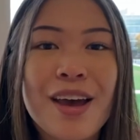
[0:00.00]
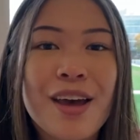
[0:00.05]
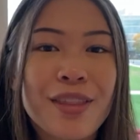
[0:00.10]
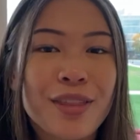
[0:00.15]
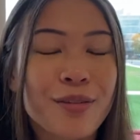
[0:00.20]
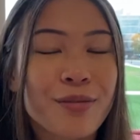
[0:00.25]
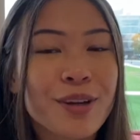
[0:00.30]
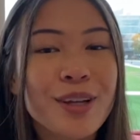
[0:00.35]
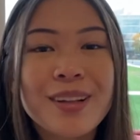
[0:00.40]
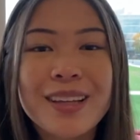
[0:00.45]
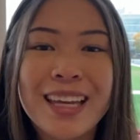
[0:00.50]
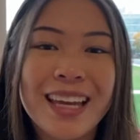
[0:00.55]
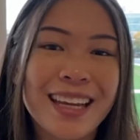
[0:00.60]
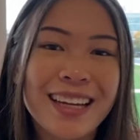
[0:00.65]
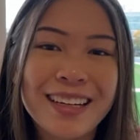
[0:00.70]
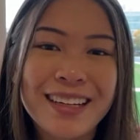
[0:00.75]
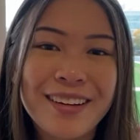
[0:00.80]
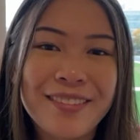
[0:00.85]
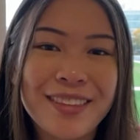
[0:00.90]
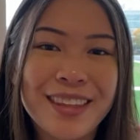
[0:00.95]
The real
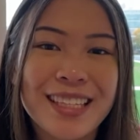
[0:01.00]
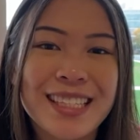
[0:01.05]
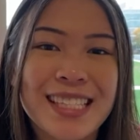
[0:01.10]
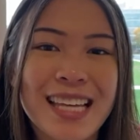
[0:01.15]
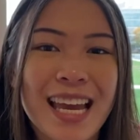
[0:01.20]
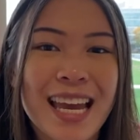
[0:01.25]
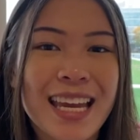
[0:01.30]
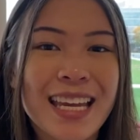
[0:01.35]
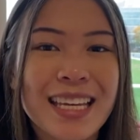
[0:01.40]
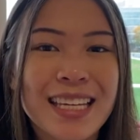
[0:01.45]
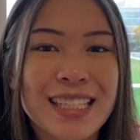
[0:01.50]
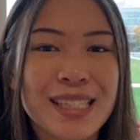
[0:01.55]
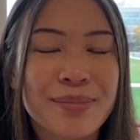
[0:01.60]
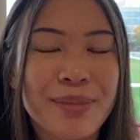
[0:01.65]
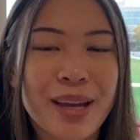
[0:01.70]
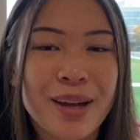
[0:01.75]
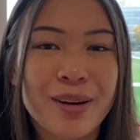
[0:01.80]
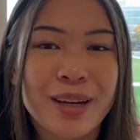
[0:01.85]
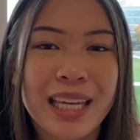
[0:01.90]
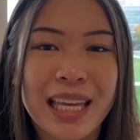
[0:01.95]
kicker of the day is
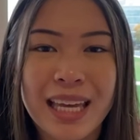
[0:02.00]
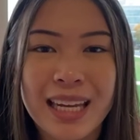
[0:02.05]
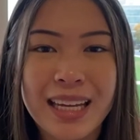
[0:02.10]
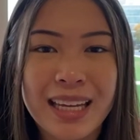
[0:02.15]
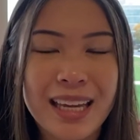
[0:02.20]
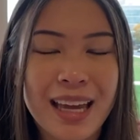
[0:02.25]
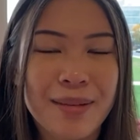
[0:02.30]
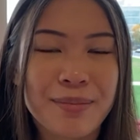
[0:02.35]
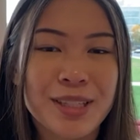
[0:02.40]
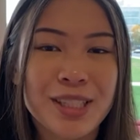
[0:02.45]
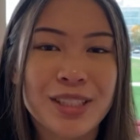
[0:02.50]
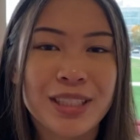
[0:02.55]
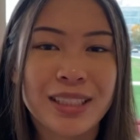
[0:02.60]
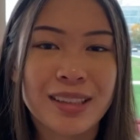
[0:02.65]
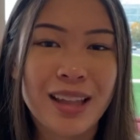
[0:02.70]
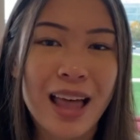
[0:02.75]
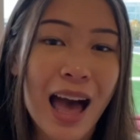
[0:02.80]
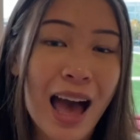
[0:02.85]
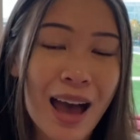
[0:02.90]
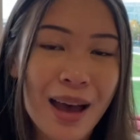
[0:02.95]
my organic chemistry
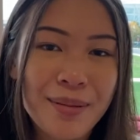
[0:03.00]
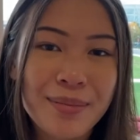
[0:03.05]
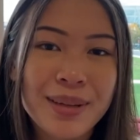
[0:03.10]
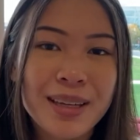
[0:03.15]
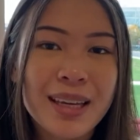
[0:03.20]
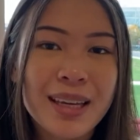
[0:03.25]
lab.